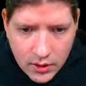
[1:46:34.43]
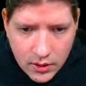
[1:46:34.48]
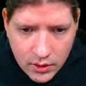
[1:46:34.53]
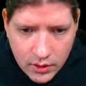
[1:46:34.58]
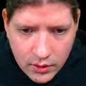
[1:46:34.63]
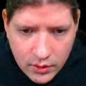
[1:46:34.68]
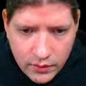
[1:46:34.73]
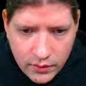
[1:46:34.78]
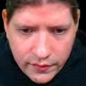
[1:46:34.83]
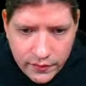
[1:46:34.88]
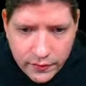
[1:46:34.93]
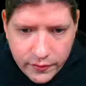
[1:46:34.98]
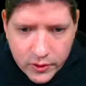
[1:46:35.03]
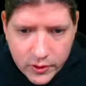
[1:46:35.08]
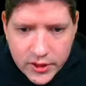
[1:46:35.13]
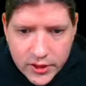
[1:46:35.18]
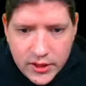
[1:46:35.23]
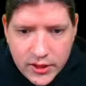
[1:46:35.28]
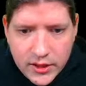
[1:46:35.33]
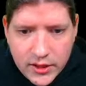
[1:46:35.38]

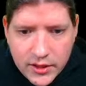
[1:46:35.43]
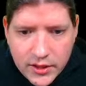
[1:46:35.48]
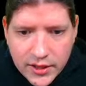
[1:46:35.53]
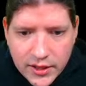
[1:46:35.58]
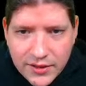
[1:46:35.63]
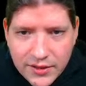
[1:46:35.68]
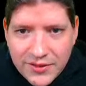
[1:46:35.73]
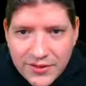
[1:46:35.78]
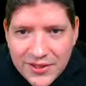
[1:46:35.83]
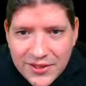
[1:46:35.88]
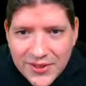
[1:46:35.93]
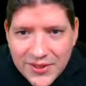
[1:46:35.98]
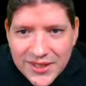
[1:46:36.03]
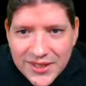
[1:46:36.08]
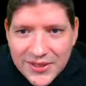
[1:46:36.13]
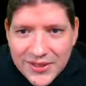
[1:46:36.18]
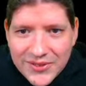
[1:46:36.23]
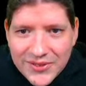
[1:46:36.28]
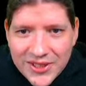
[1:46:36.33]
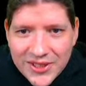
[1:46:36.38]
14 and then
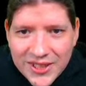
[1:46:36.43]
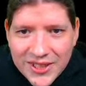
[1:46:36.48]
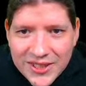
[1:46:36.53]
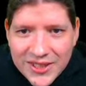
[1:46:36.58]
24.